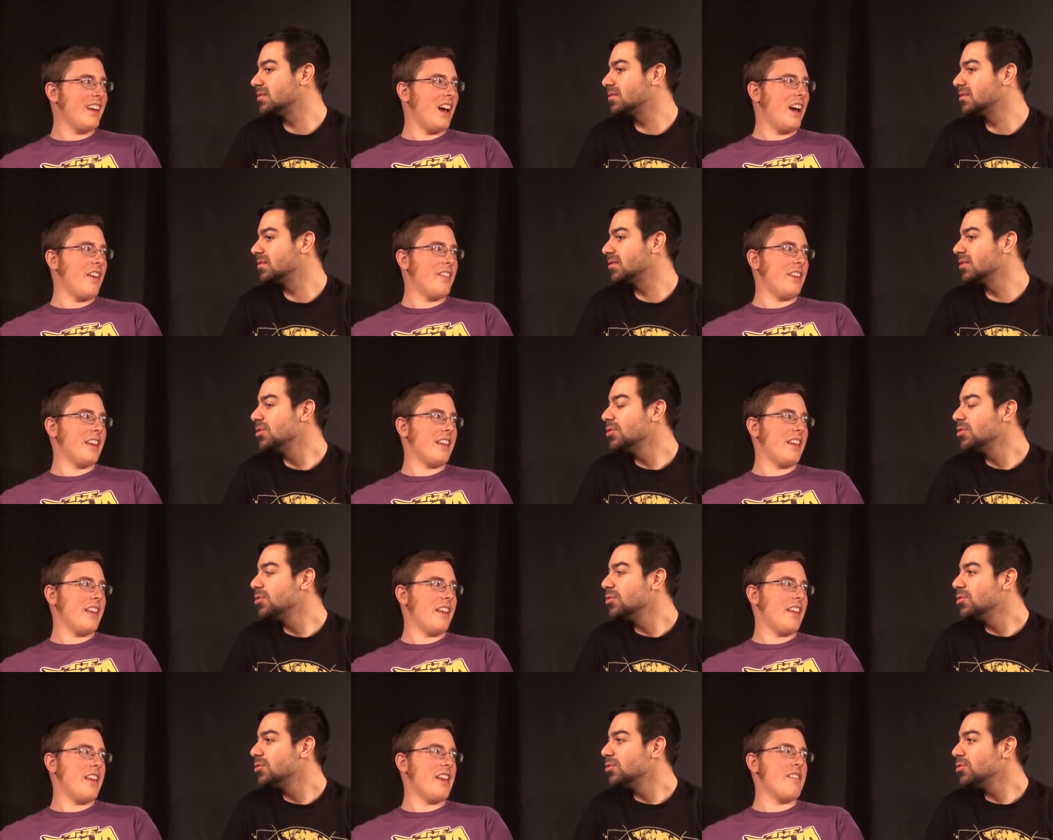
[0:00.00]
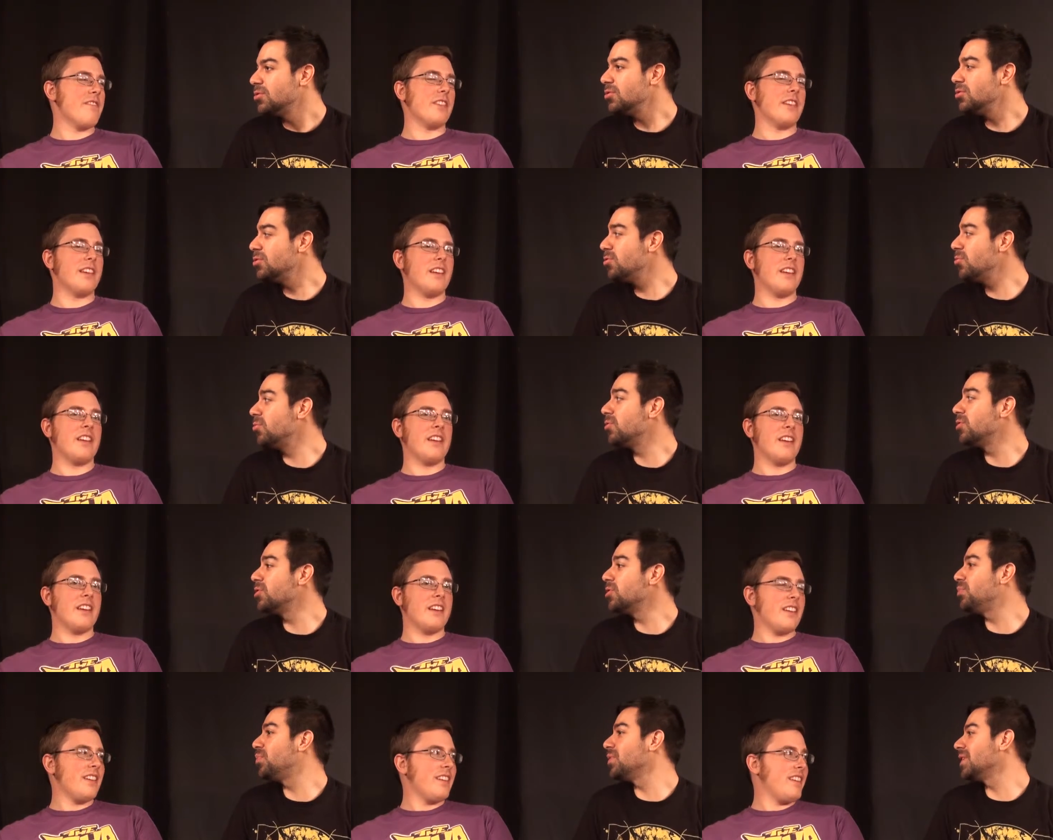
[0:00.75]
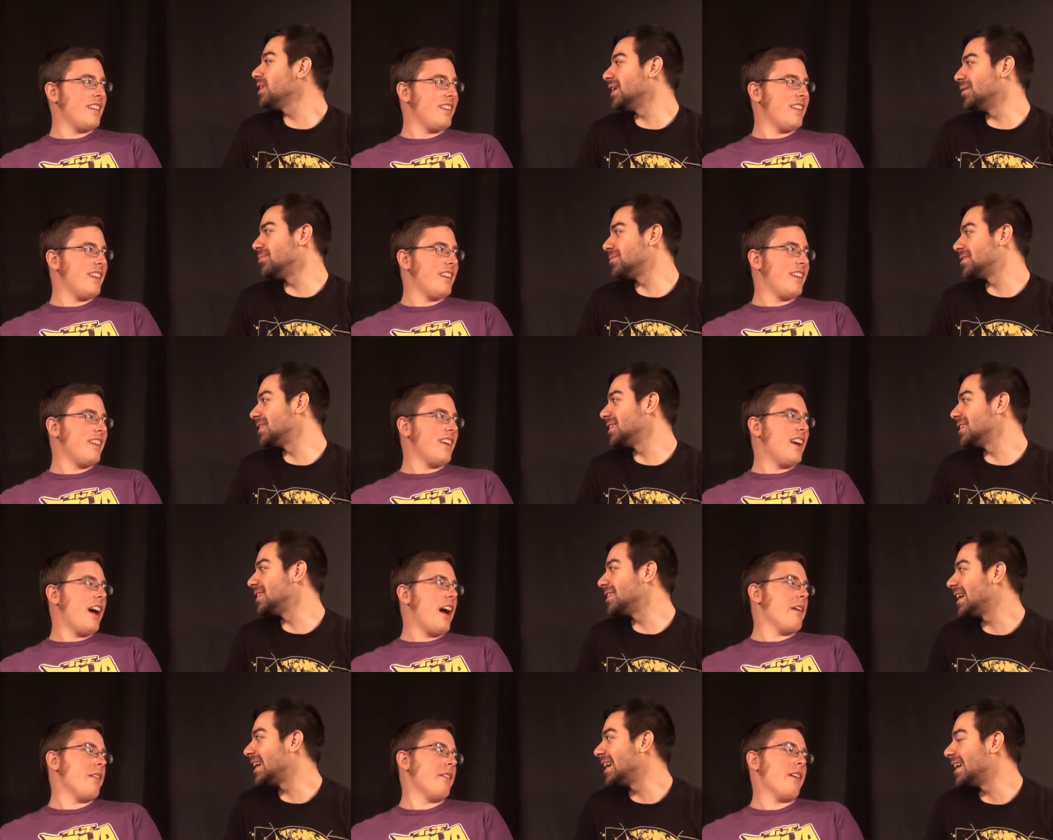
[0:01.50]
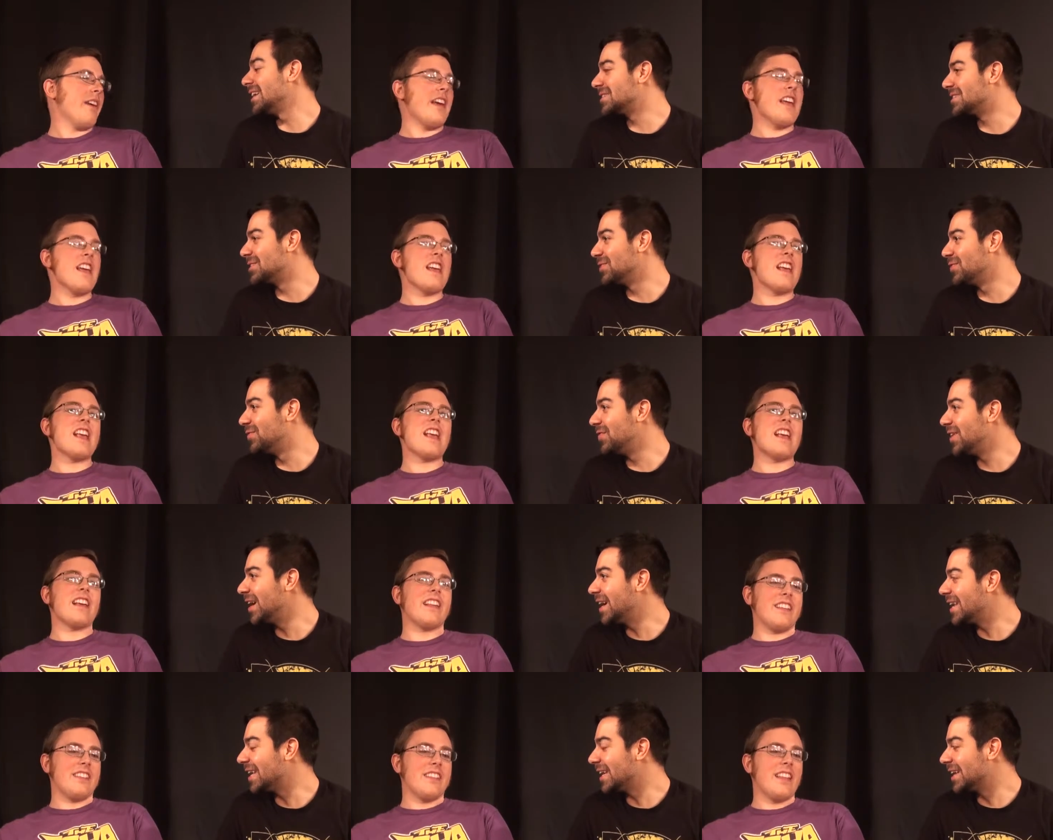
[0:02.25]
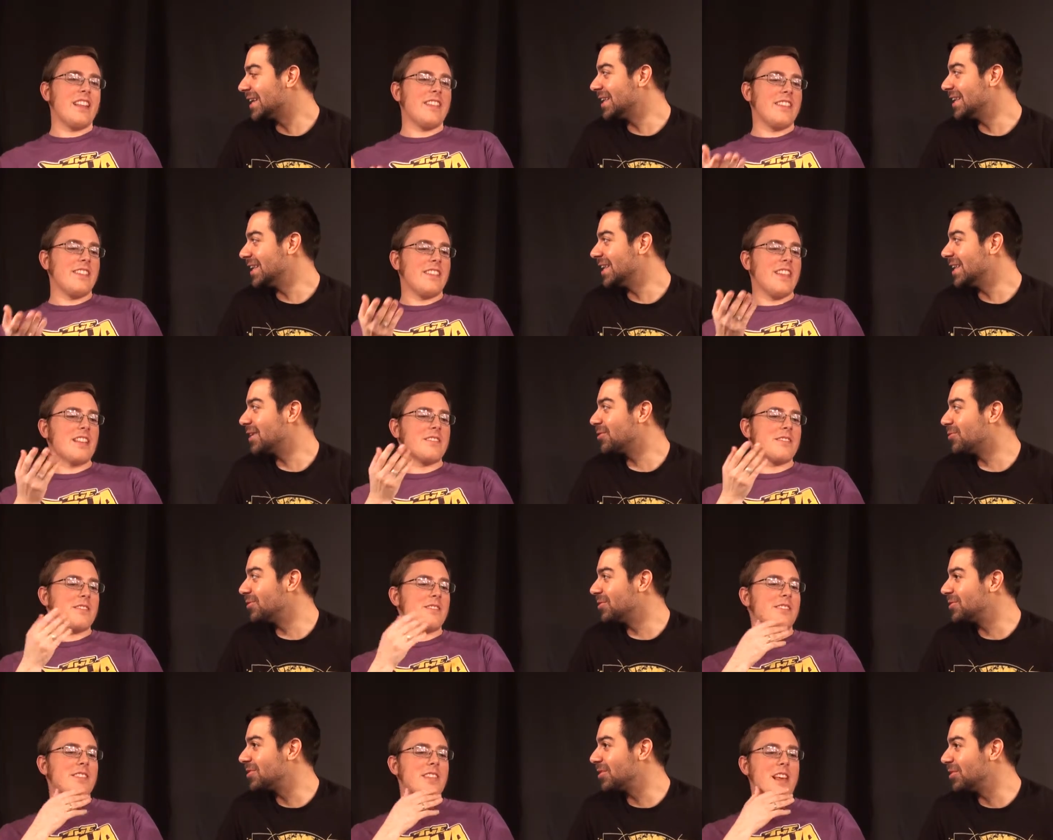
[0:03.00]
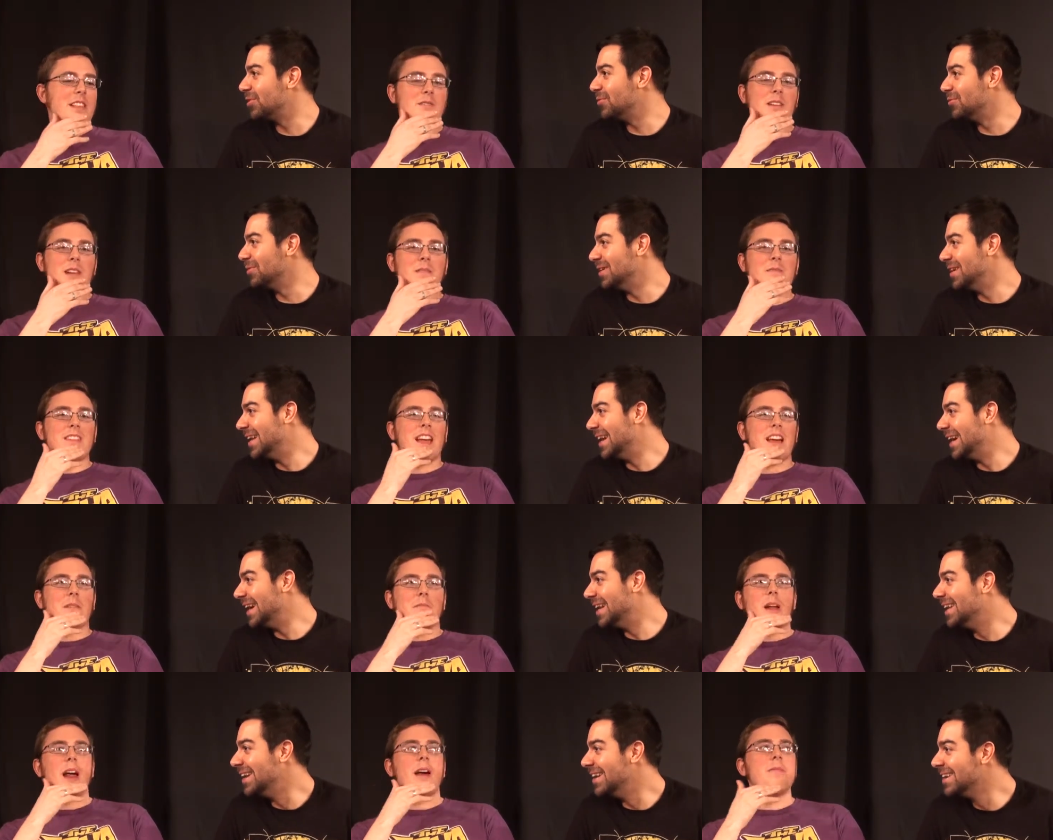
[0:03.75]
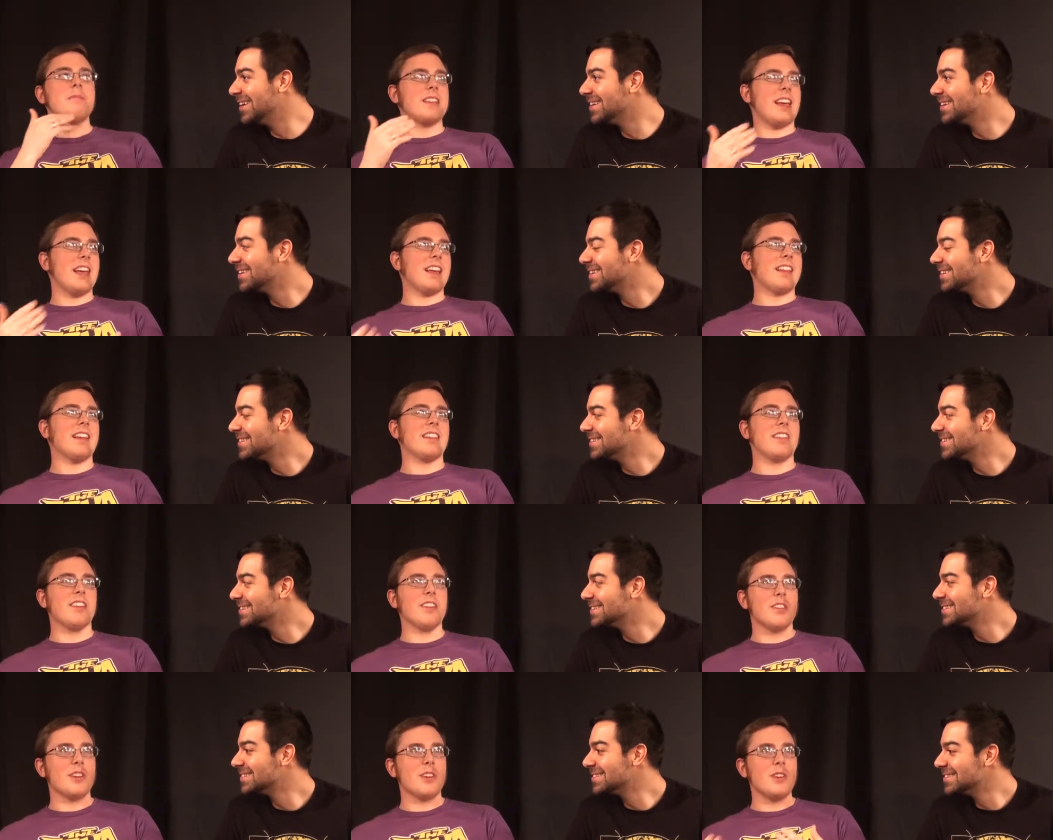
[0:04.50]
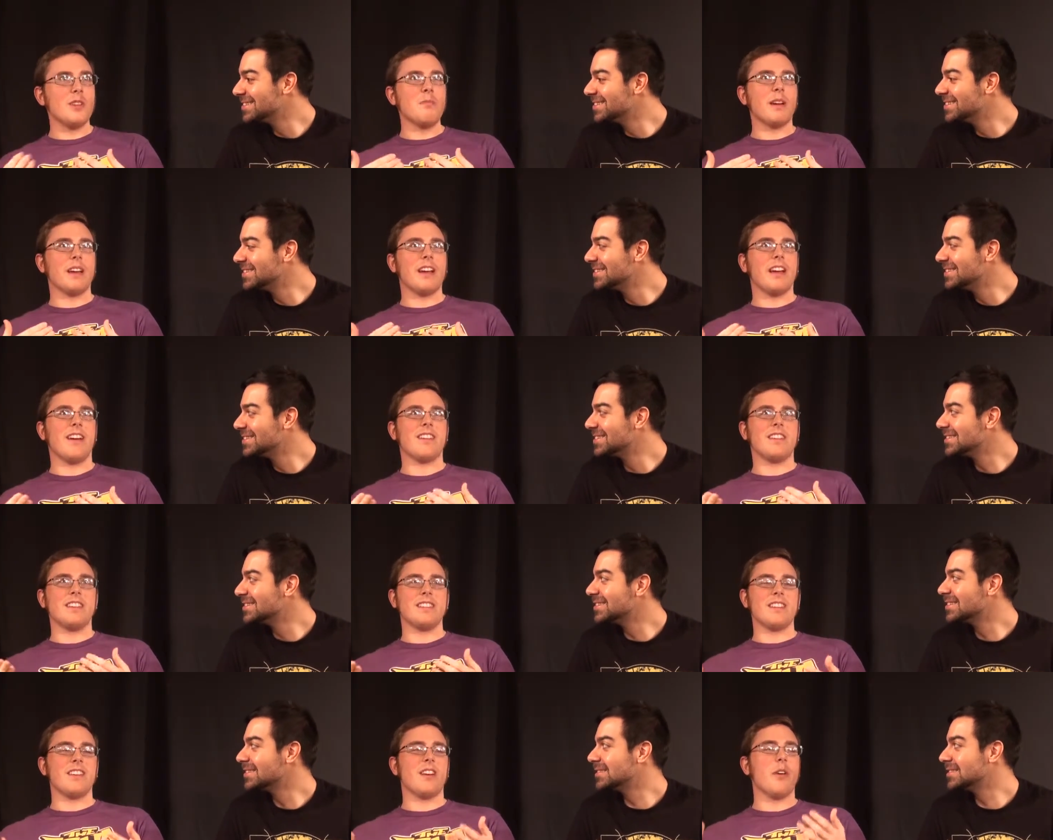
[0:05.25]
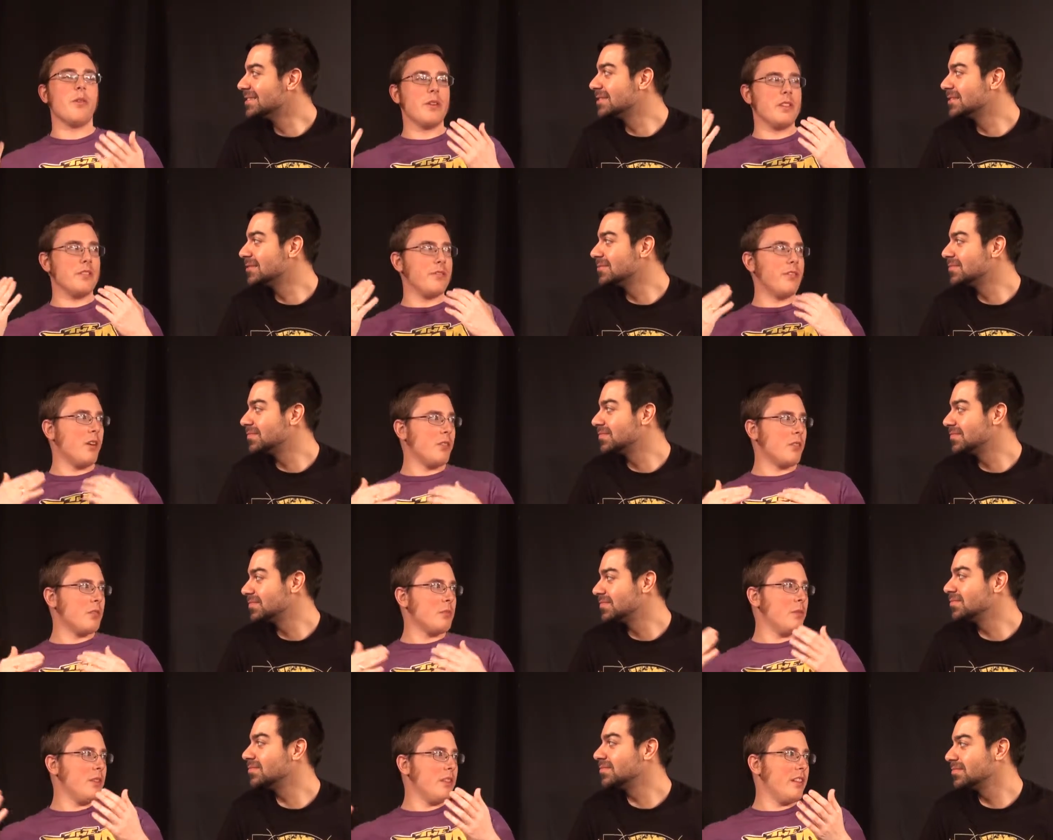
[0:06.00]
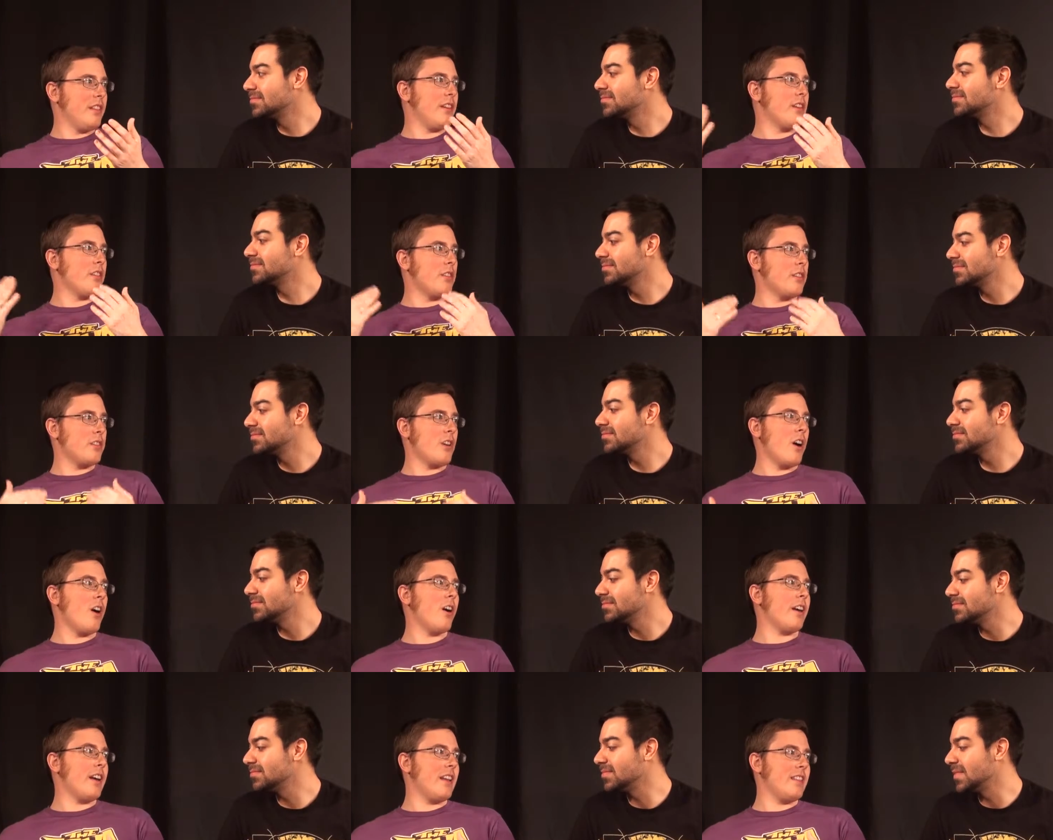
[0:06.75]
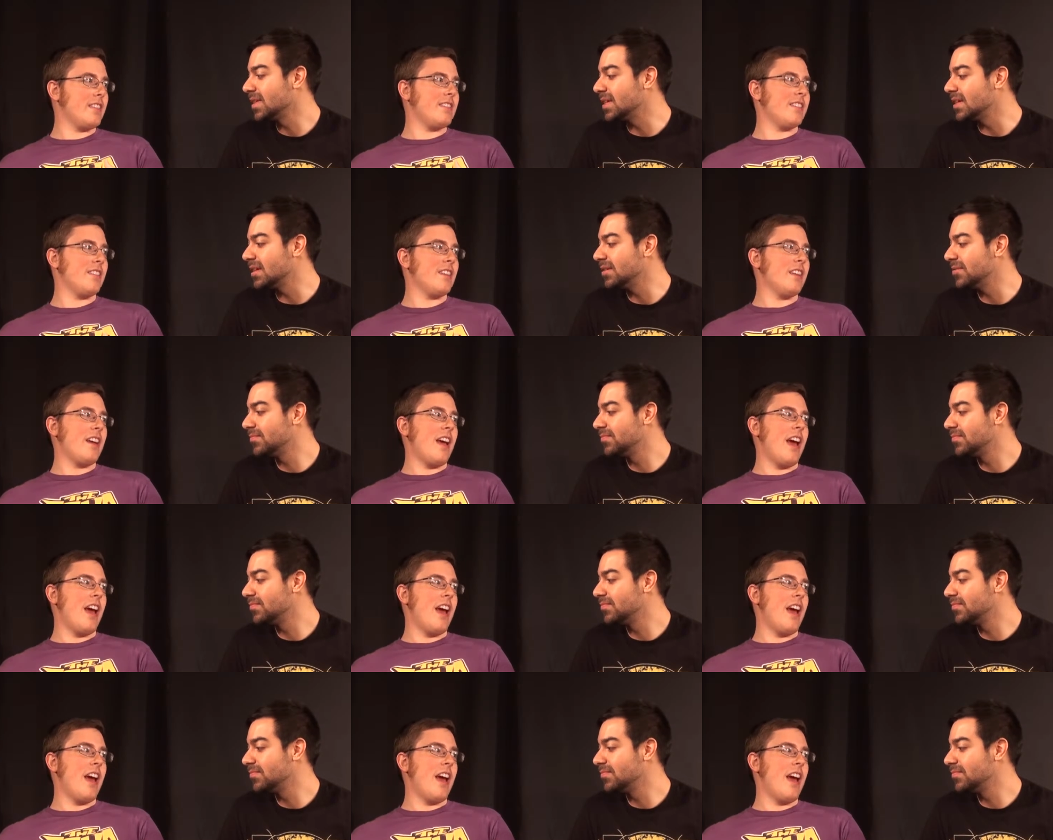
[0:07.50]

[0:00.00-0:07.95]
Speaker 1: I mean, it, even who would be up to the task I, it, of fighting a liquid Terminator? That's what I'm saying. But I'm saying like they're the human characters. They're always vulnerable and they're the targets. Yeah.